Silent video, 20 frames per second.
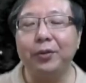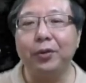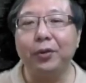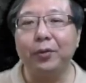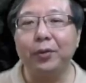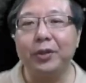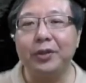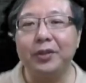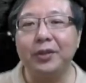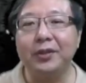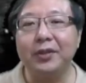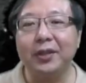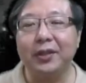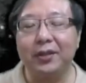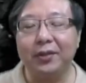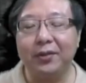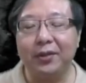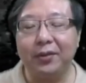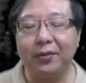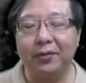which is
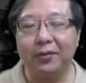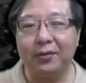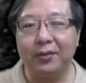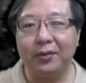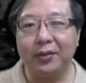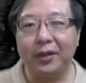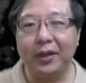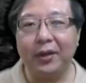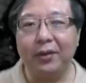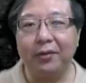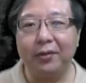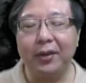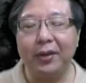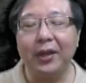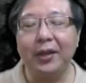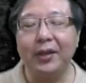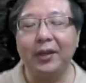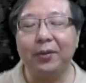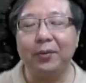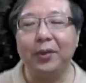the
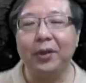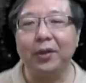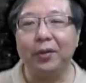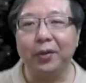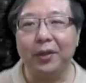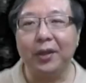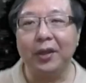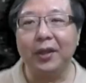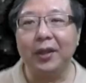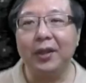array that we are looking